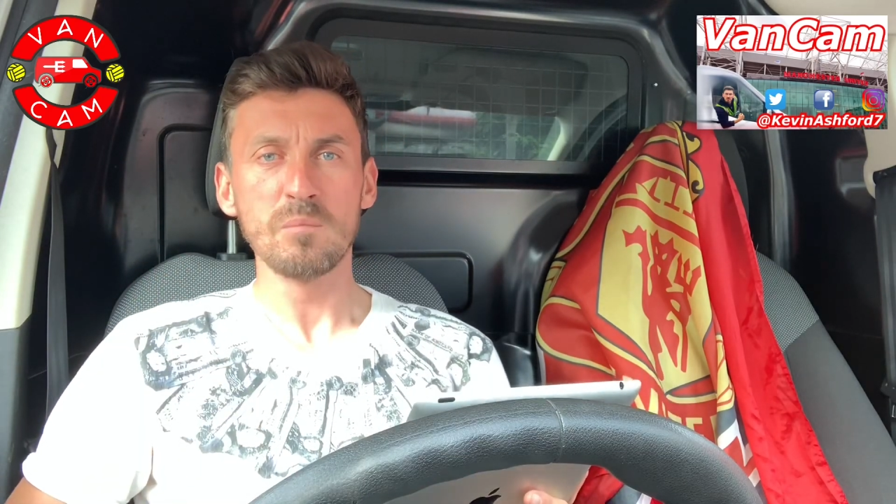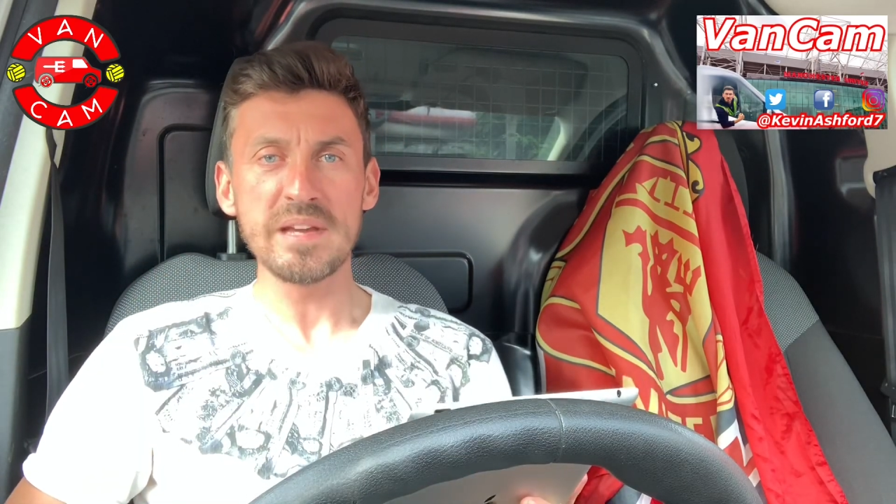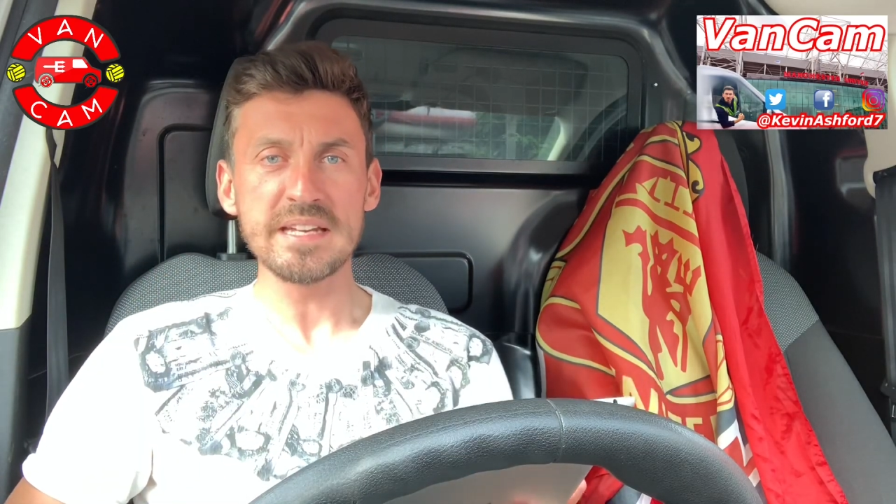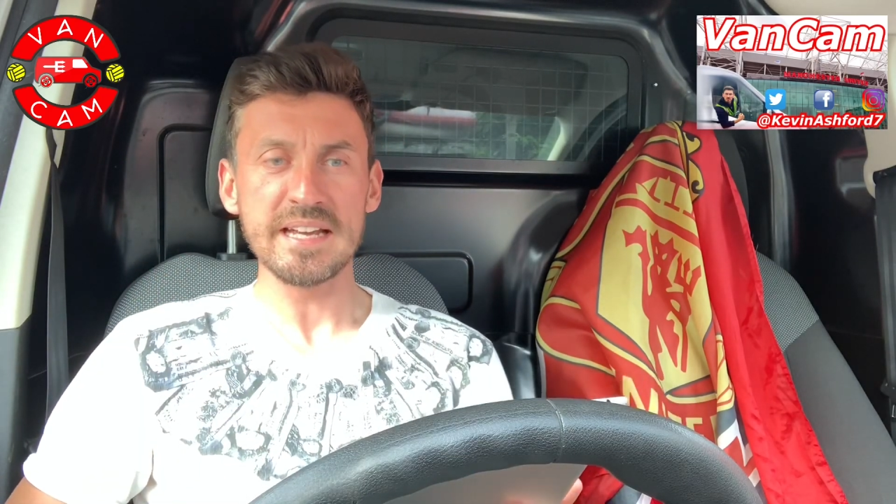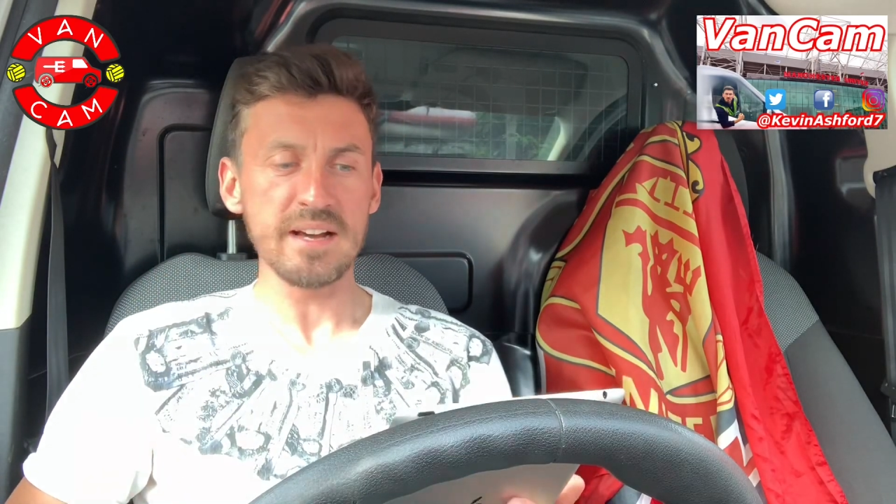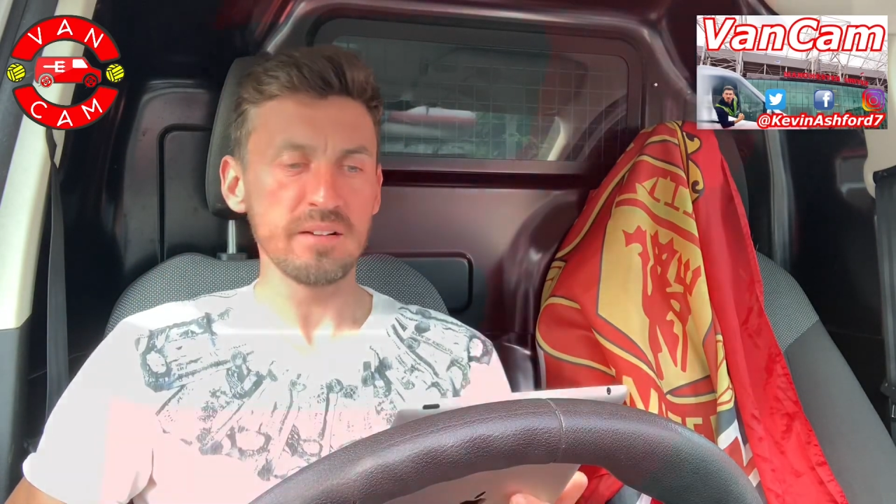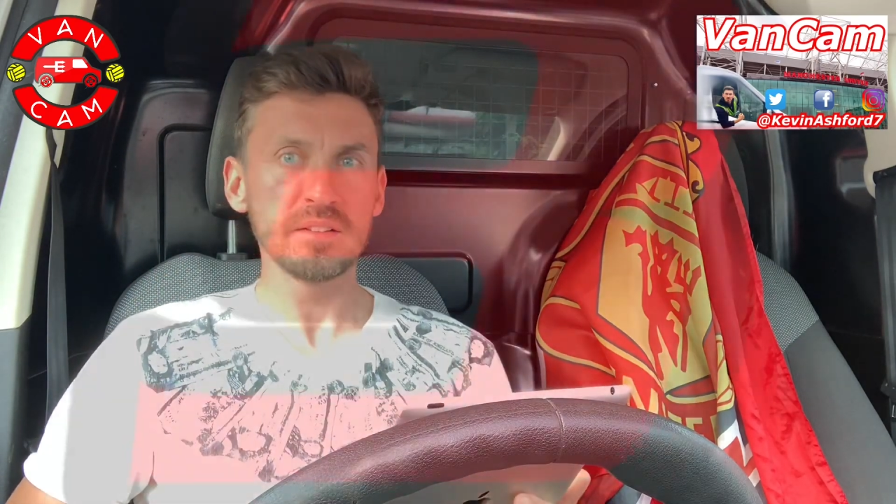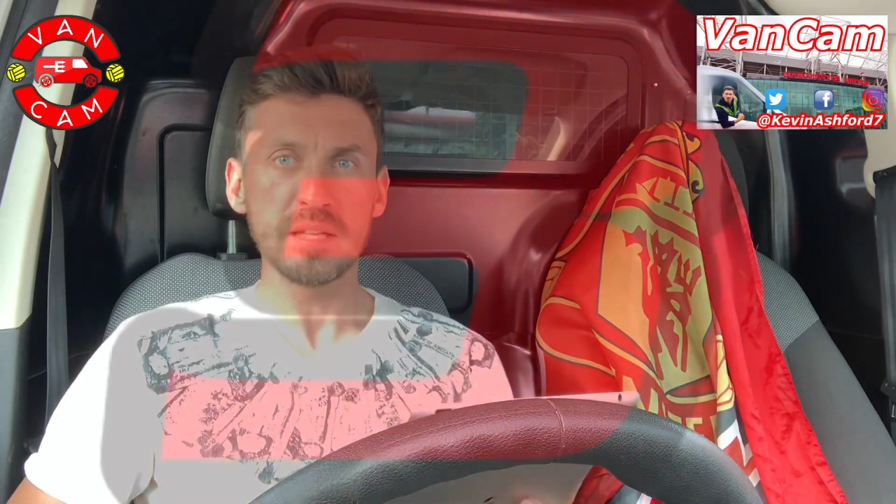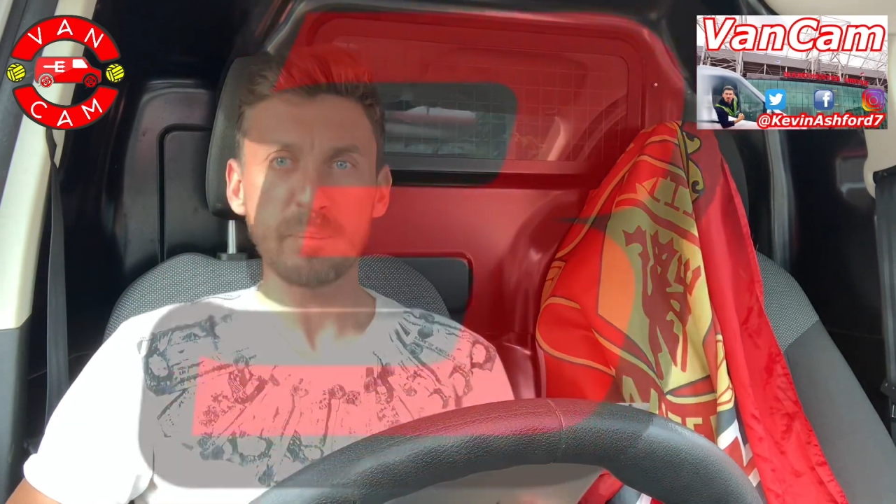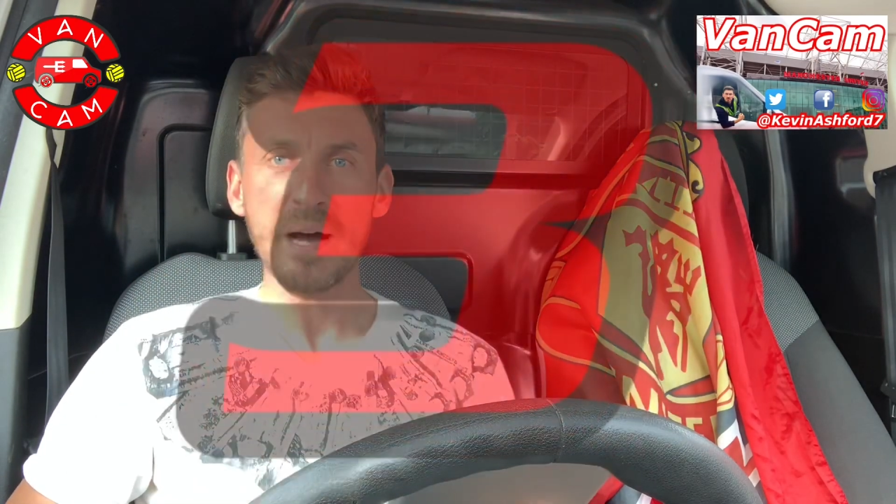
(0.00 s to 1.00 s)
media
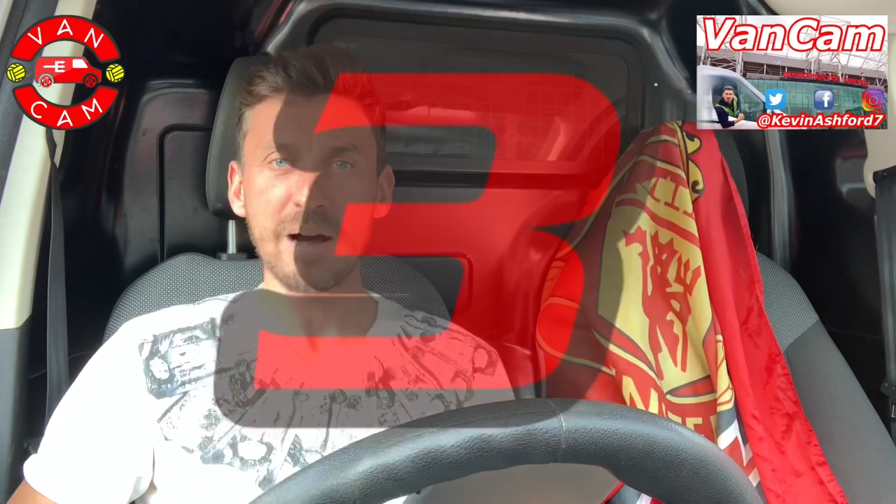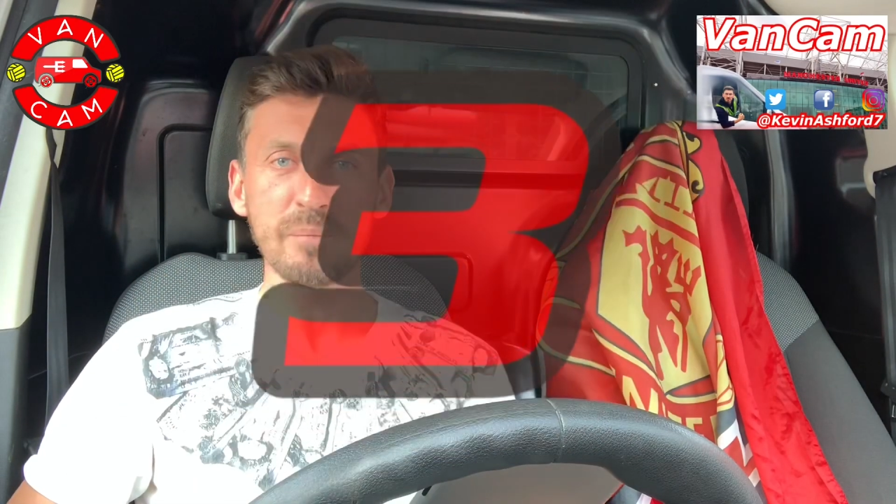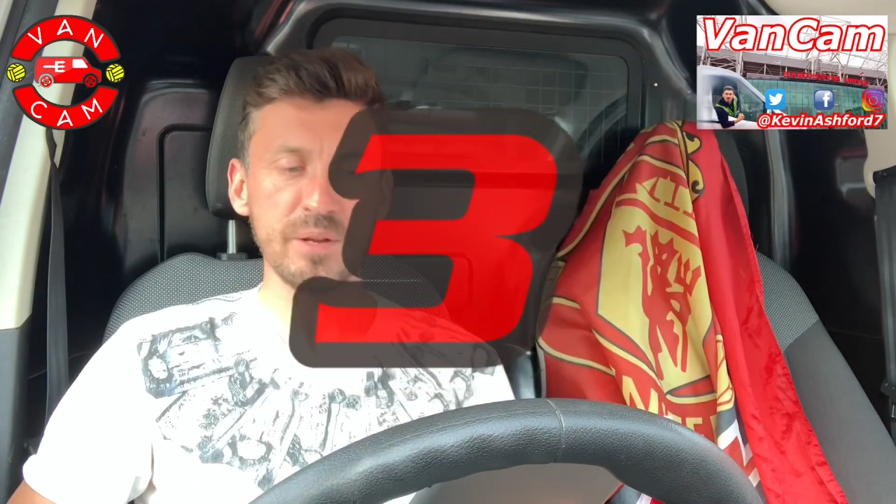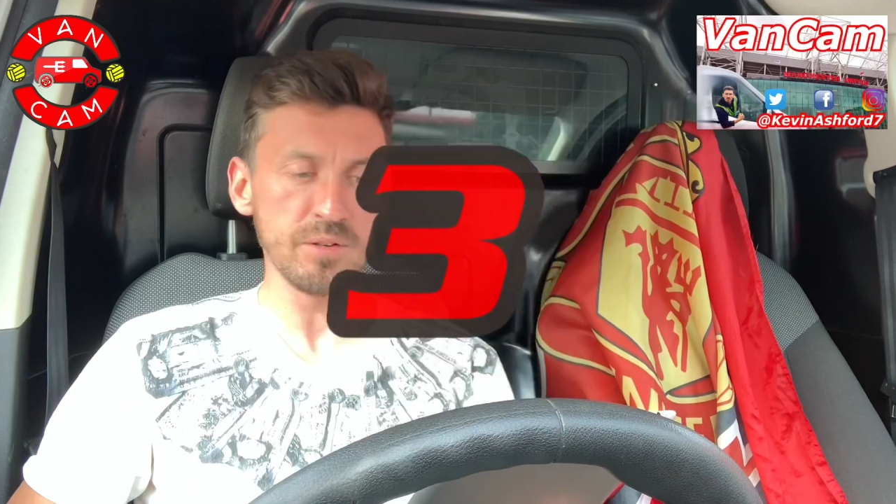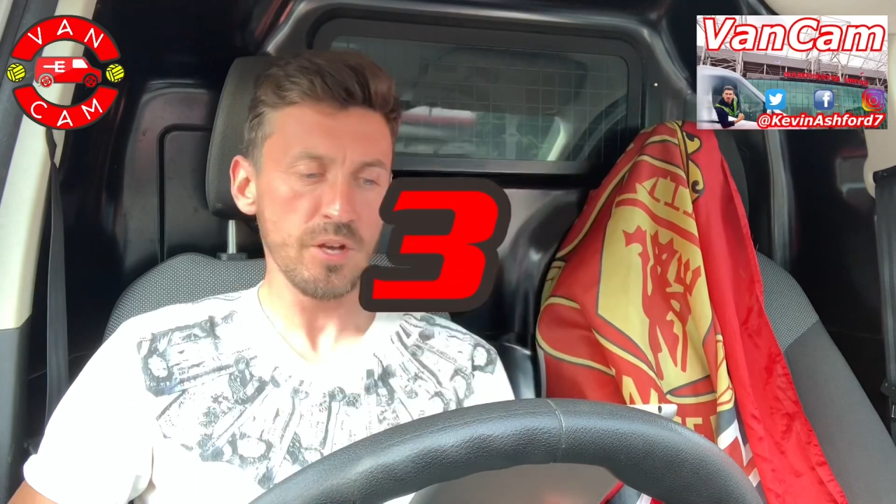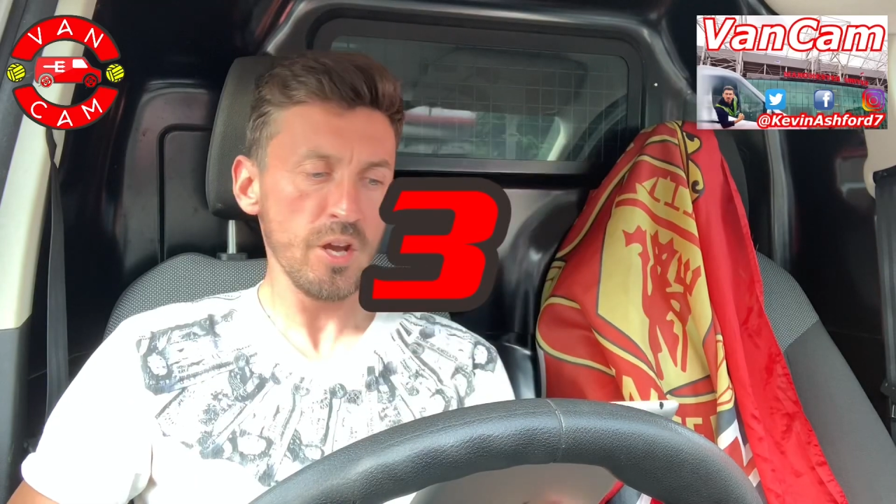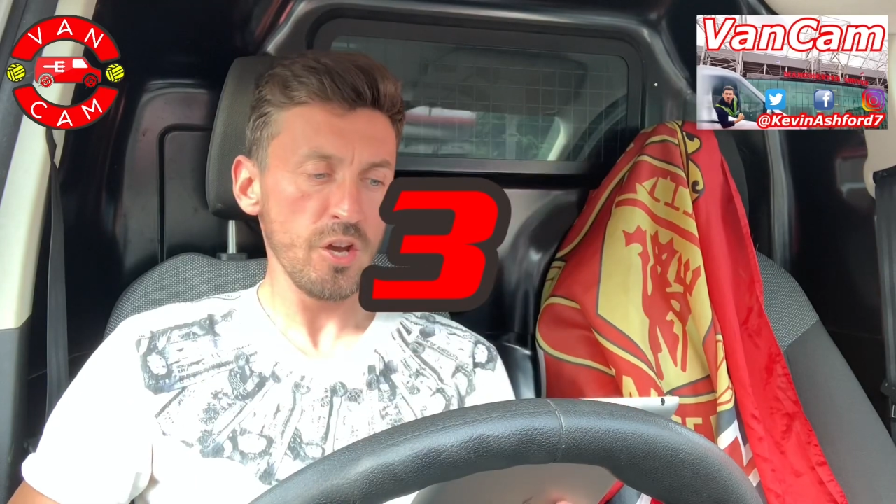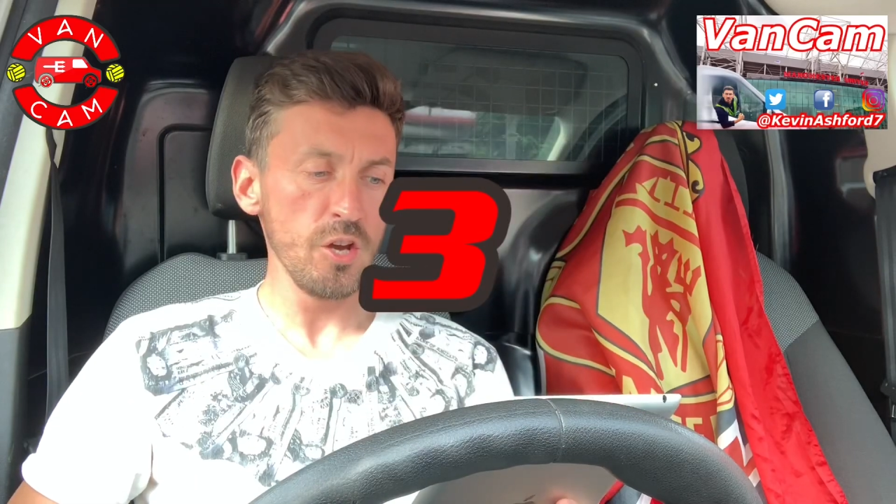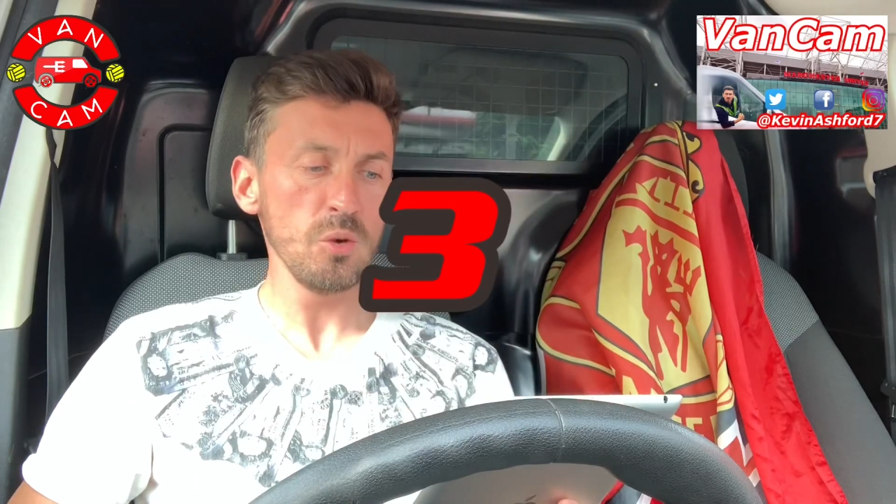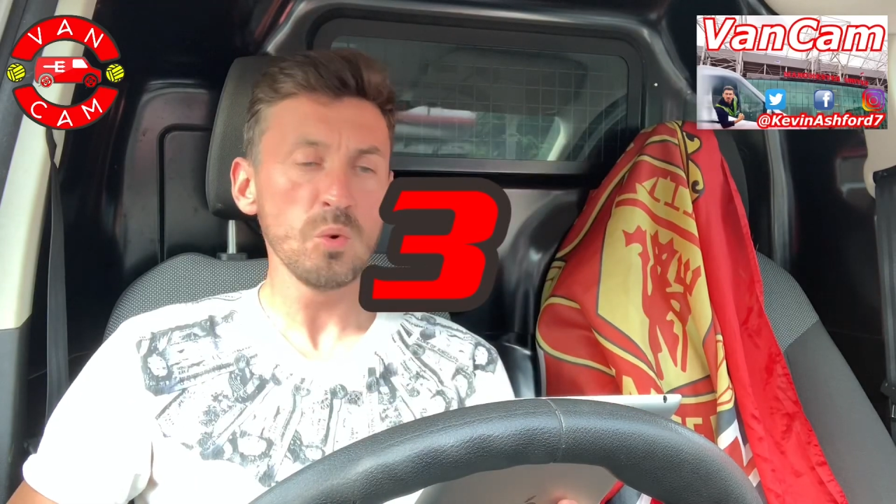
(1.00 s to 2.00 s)
department,
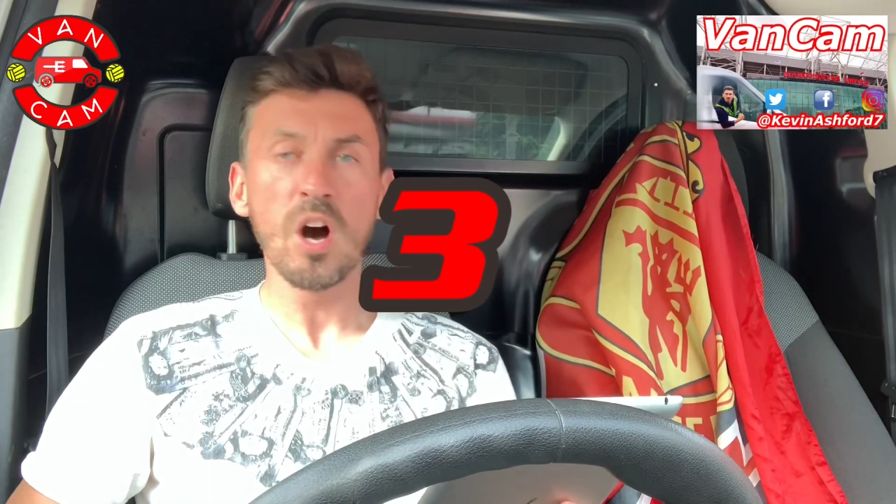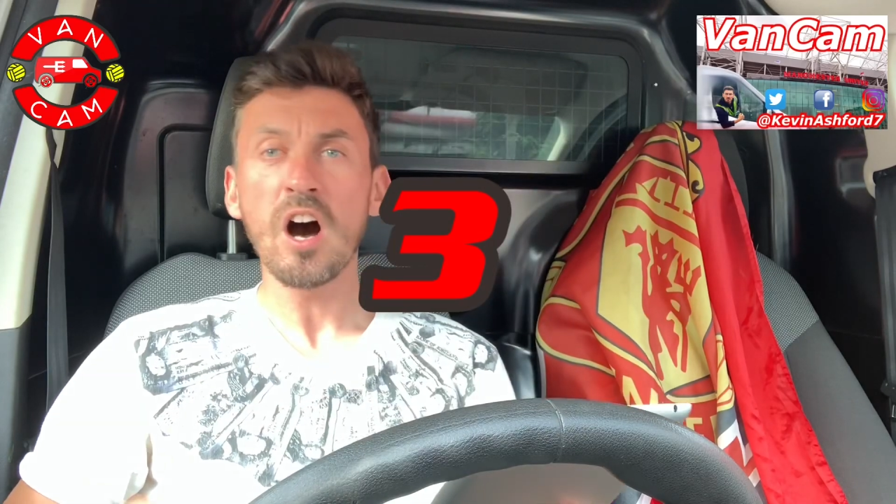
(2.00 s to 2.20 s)
who